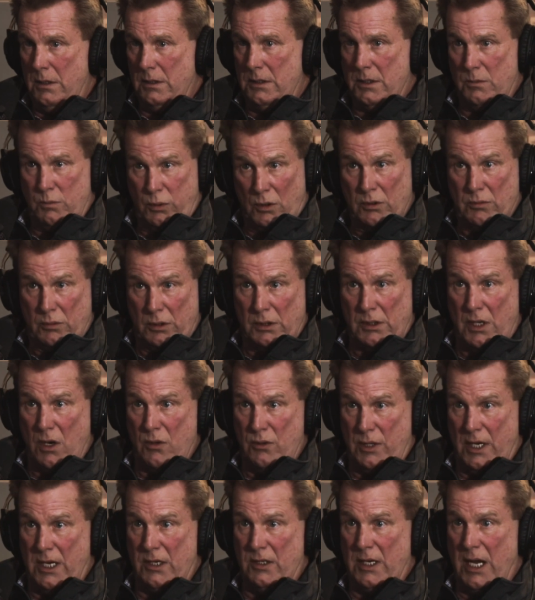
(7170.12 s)
He said, We'll
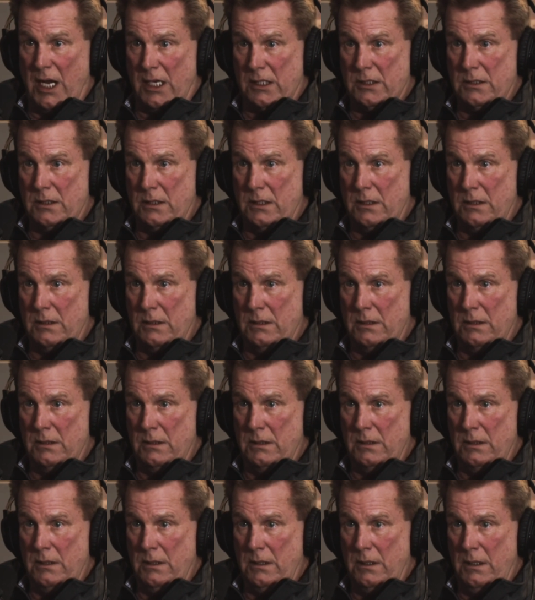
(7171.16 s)
go there next."
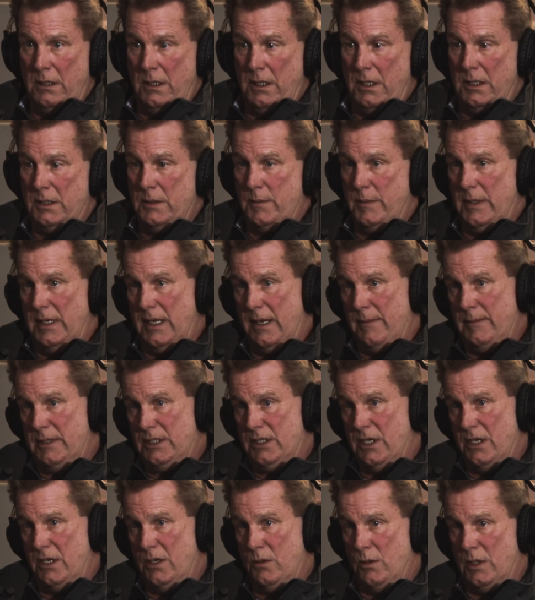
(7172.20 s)
He said, "But let me
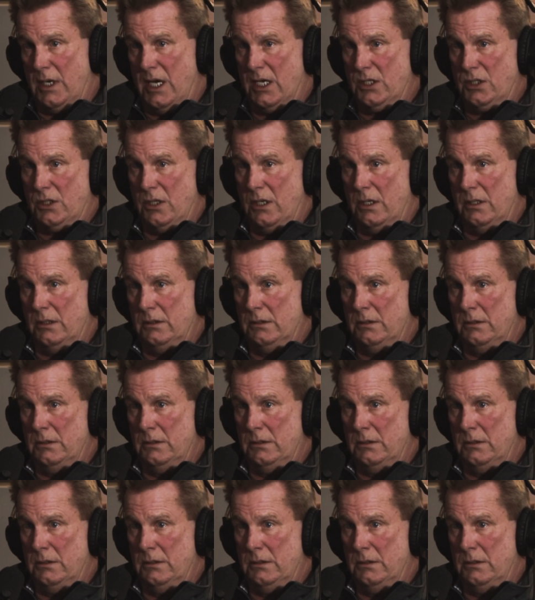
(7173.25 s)
tell you what I saw.